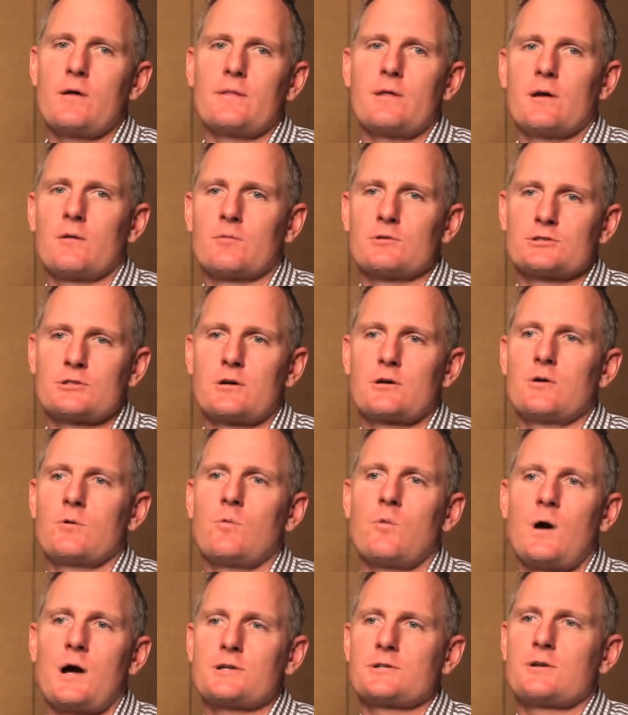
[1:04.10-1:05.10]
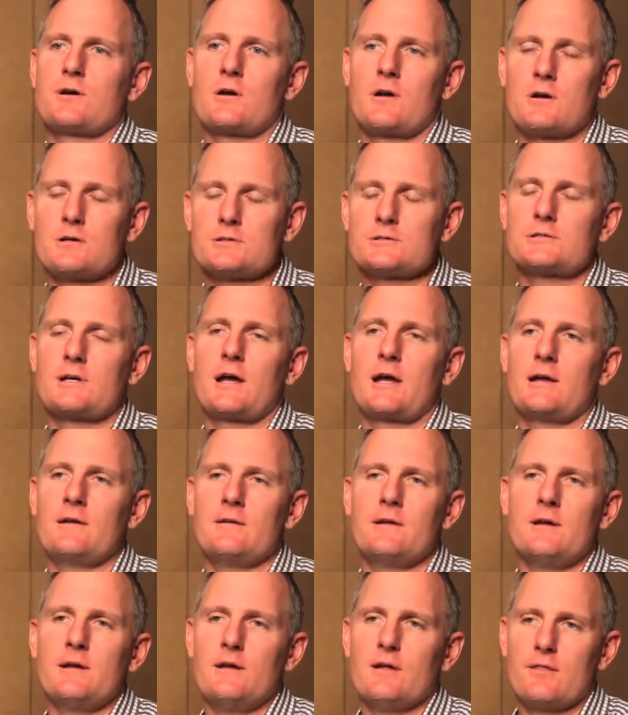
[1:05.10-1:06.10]
there, we're starting to watch on our site,
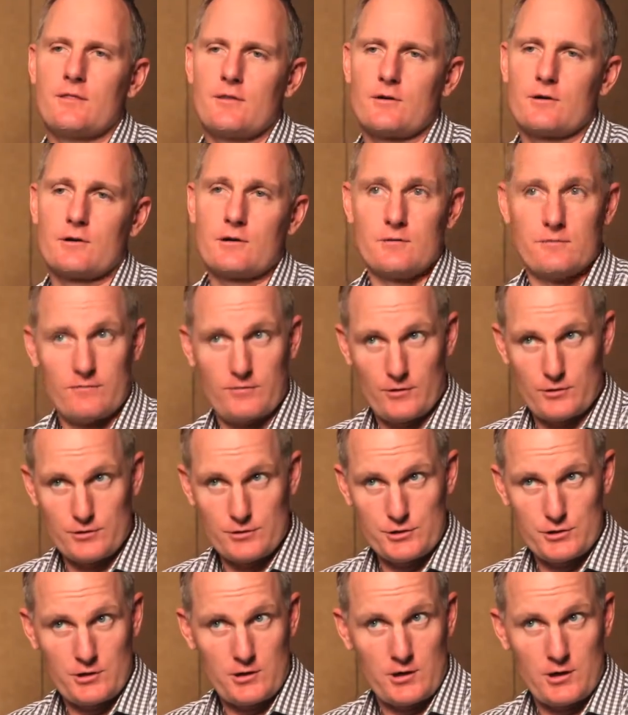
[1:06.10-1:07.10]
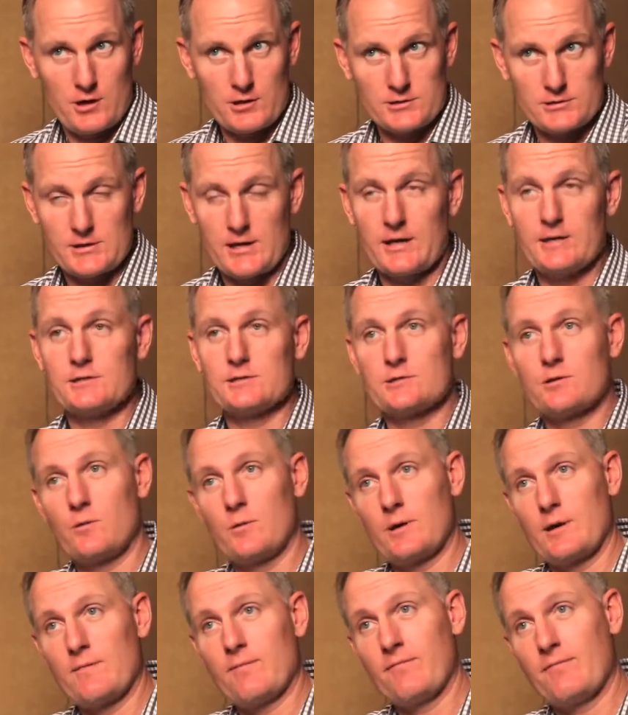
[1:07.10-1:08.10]
their conversion on our site is
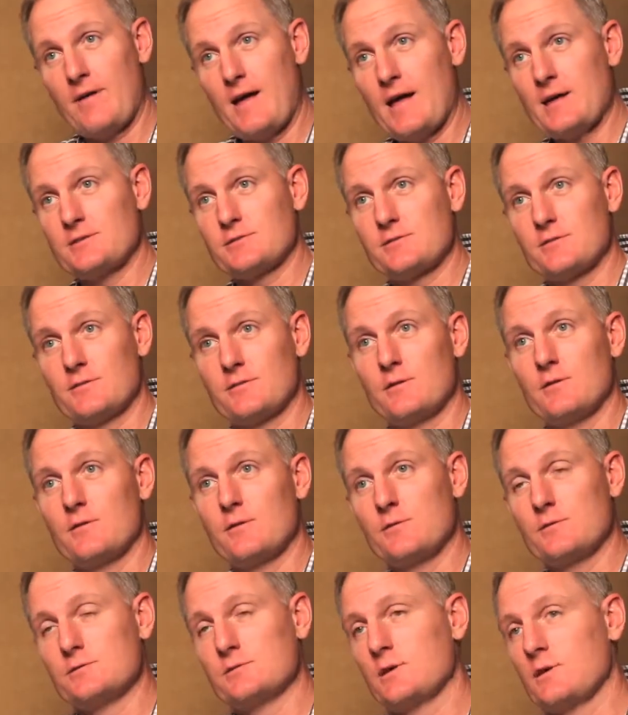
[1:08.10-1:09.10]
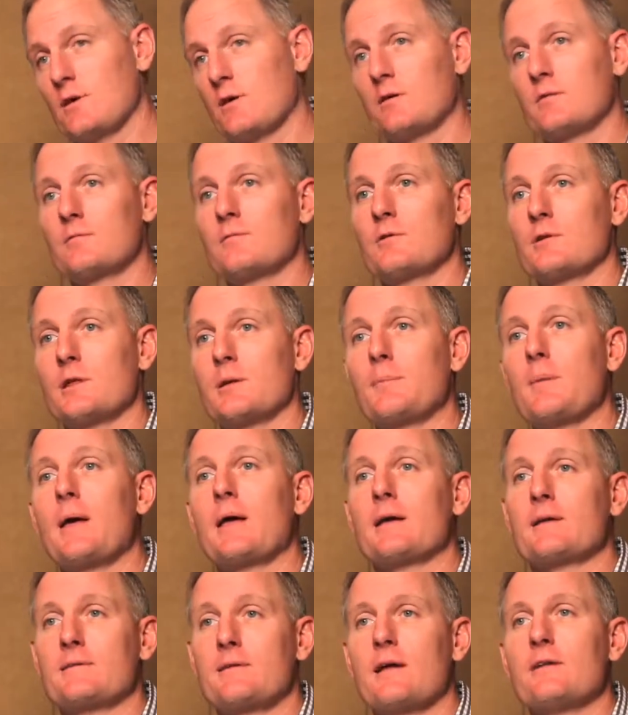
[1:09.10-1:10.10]
going up faster than those that aren't really
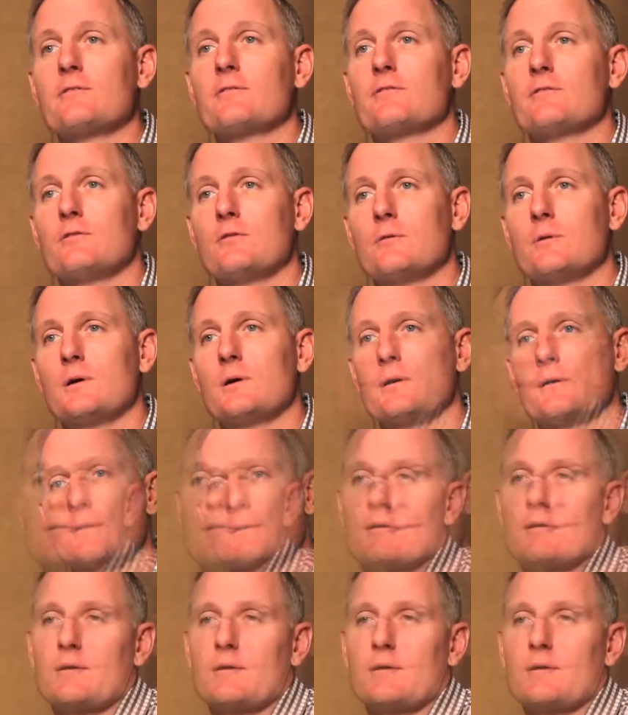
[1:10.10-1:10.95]
paying attention to it.